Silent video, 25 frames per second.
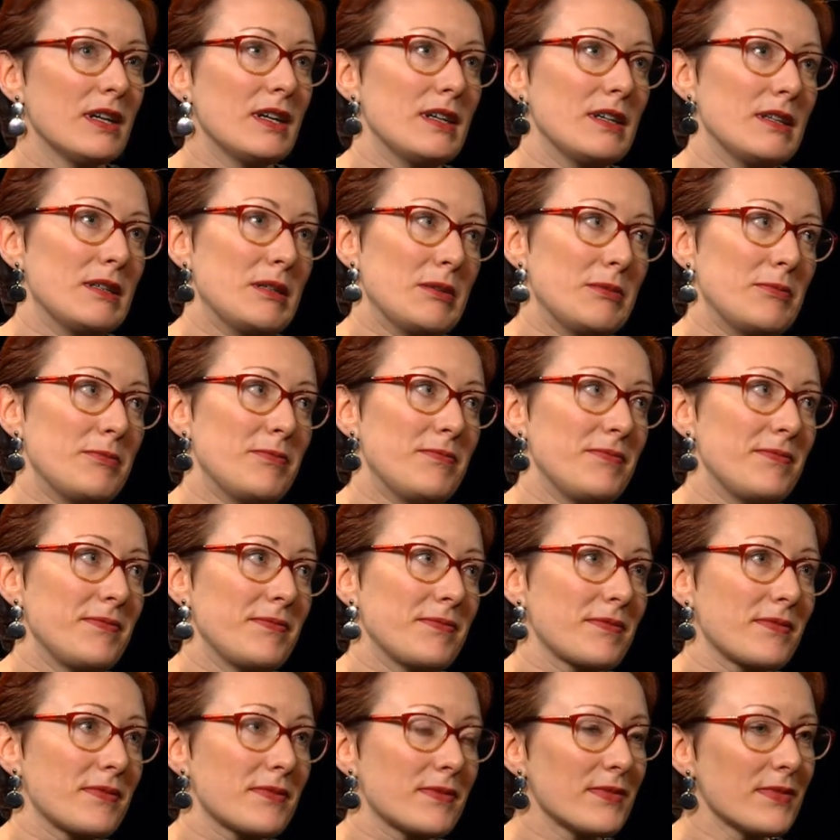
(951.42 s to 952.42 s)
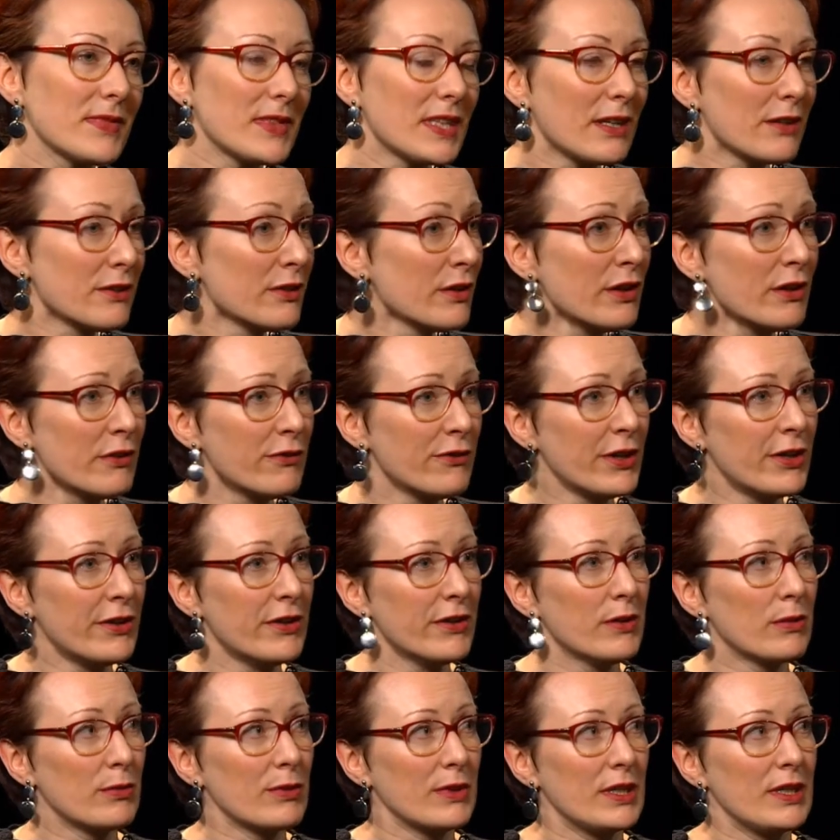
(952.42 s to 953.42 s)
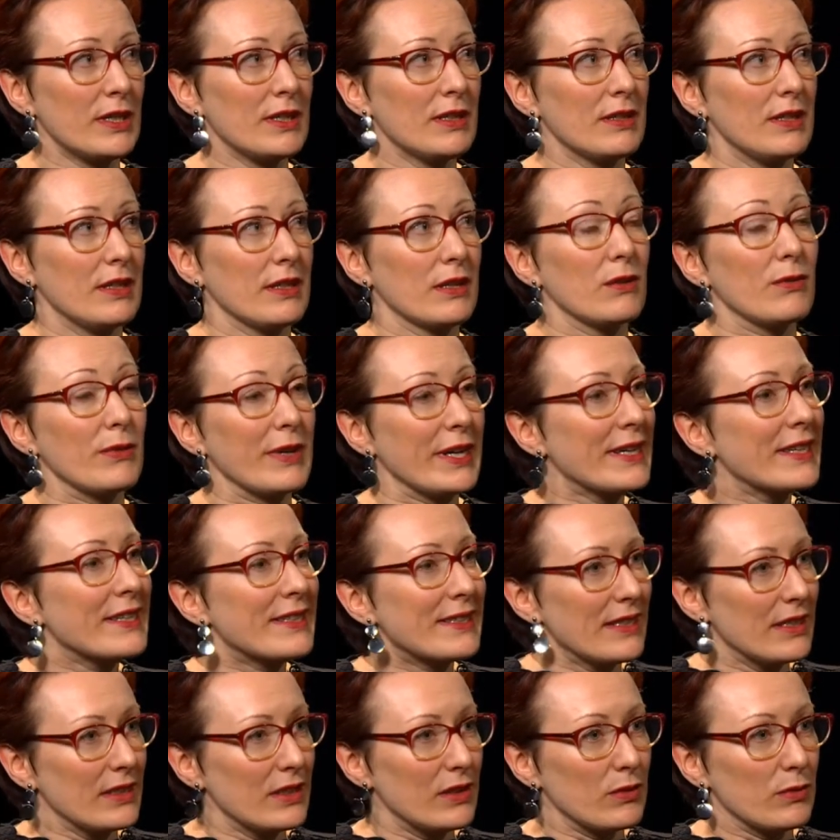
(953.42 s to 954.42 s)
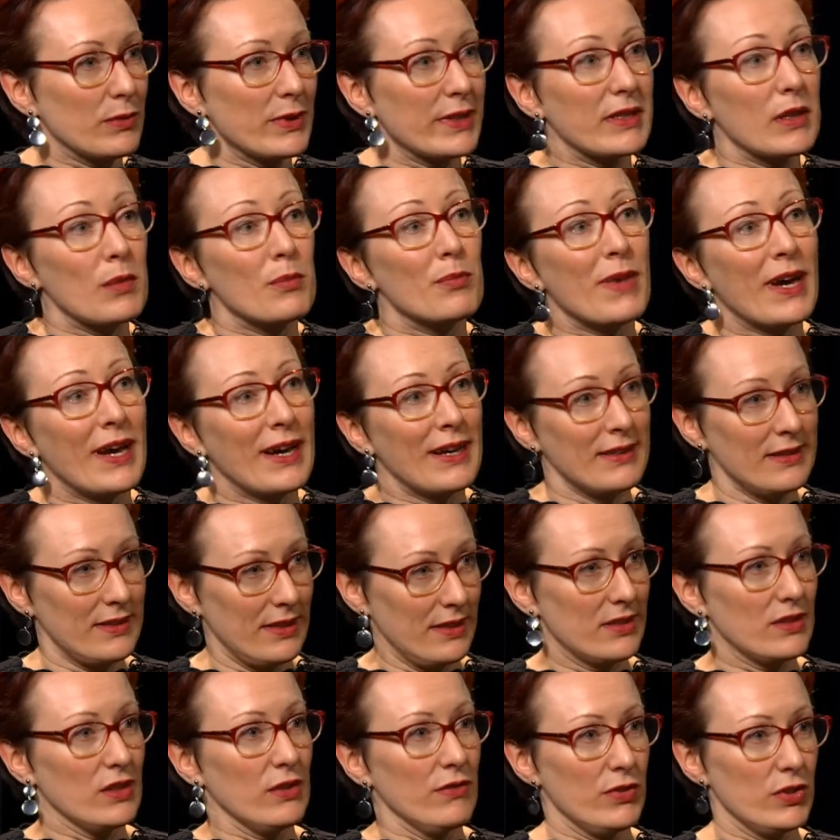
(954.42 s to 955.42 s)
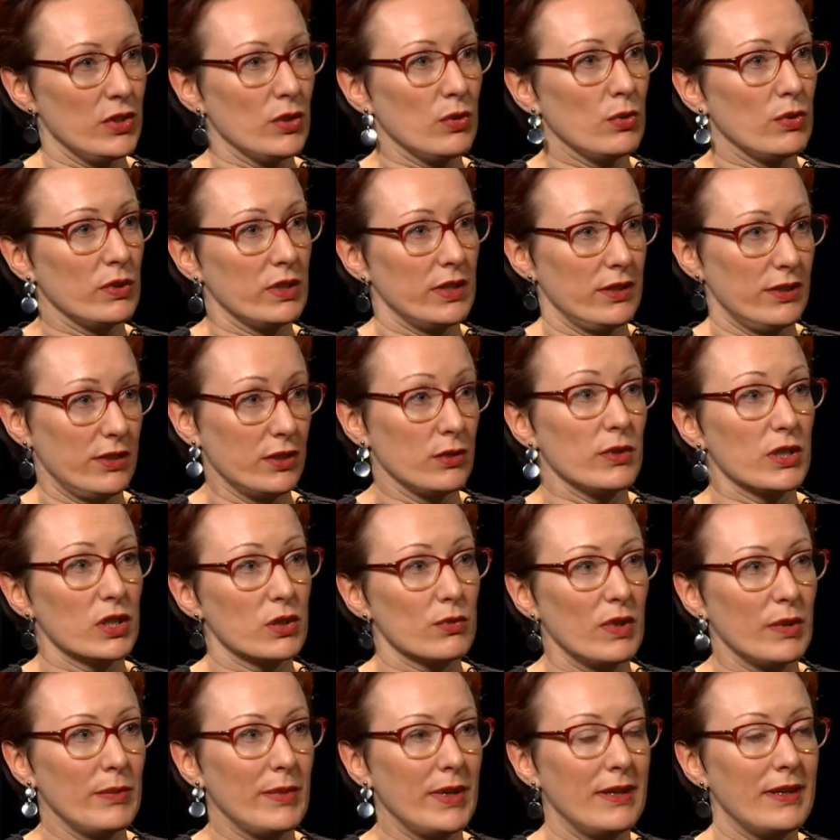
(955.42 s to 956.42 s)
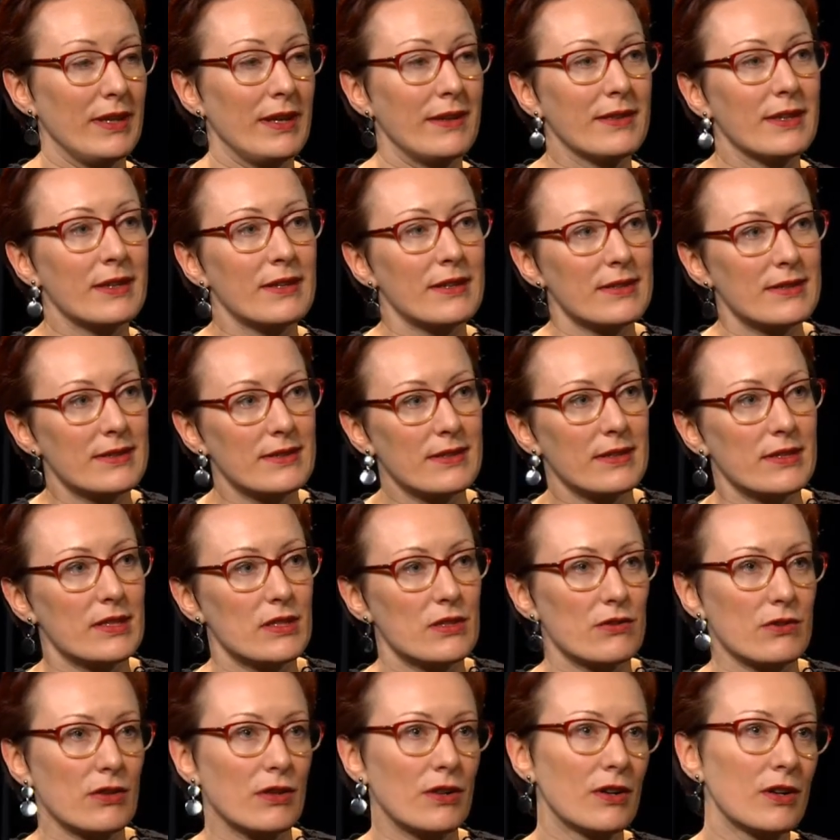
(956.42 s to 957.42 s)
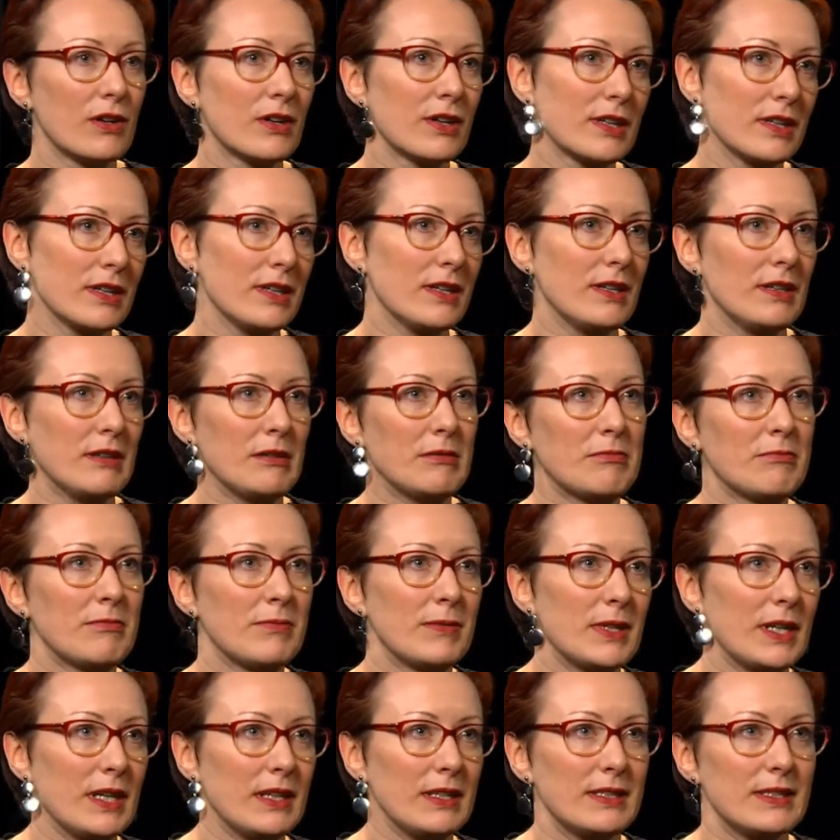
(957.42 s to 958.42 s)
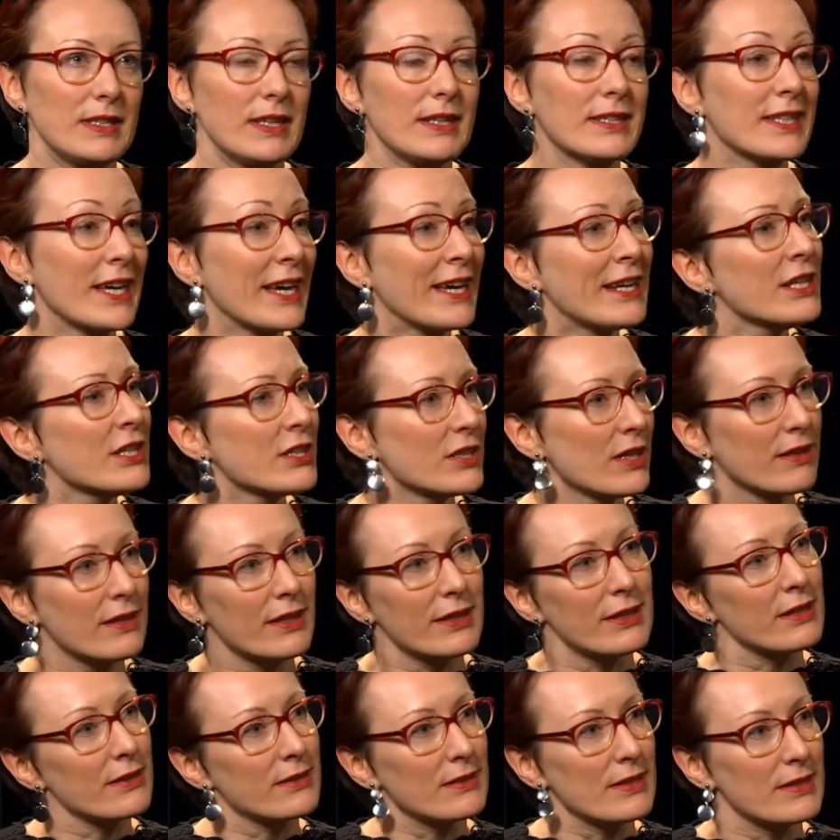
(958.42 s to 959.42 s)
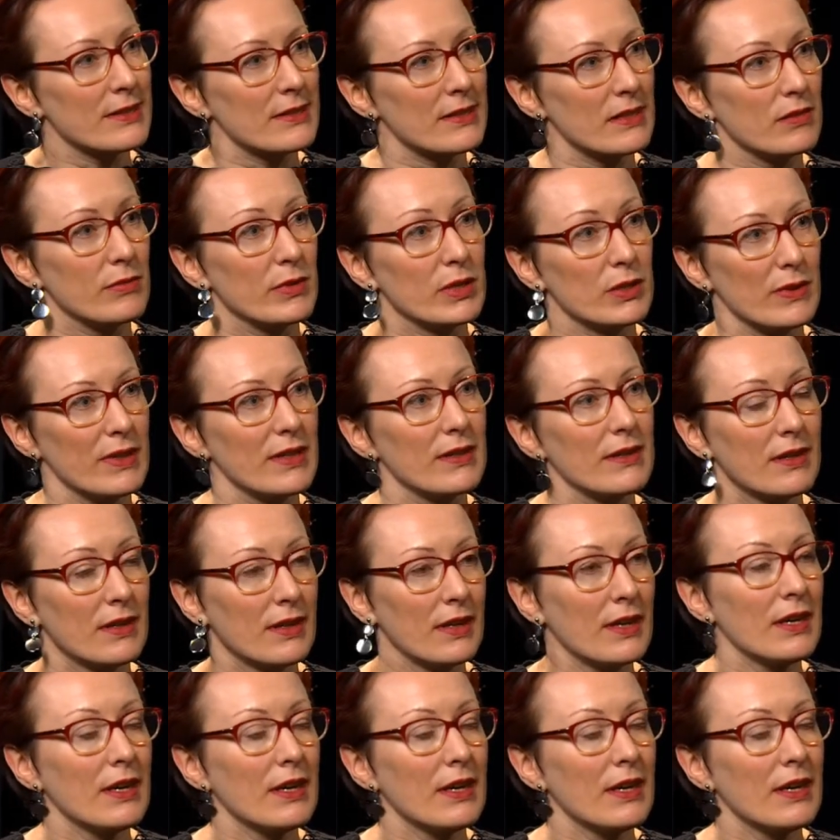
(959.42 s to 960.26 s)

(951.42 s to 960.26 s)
not very well acquainted with the masses of Jewish women. And there is this strong, I'd say, tension that existed between